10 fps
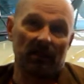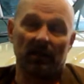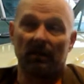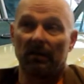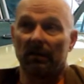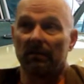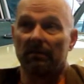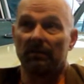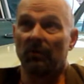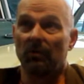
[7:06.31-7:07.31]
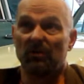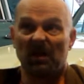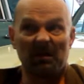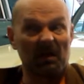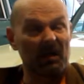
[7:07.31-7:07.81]
And the most
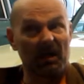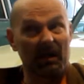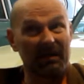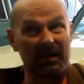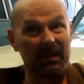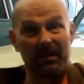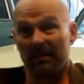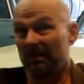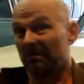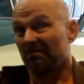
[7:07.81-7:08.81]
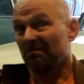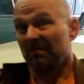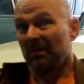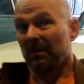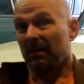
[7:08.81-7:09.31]
I think I'd need is
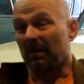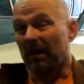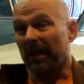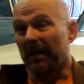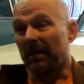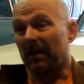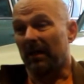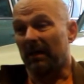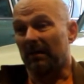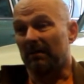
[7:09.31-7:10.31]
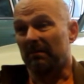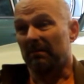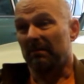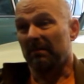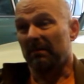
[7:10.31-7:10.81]
like
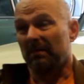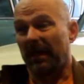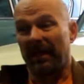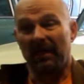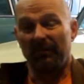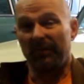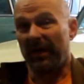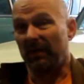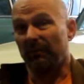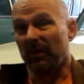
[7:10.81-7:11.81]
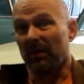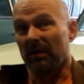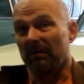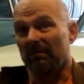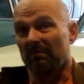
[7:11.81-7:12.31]
sanding paper,
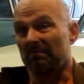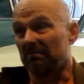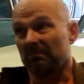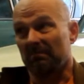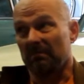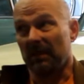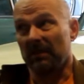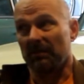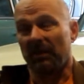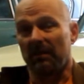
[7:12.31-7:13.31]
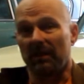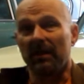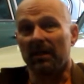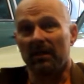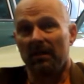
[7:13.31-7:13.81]
and that's about
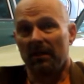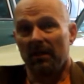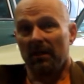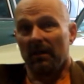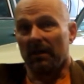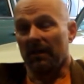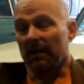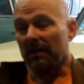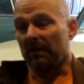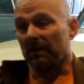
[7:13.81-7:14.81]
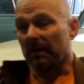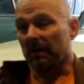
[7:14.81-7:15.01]
it. And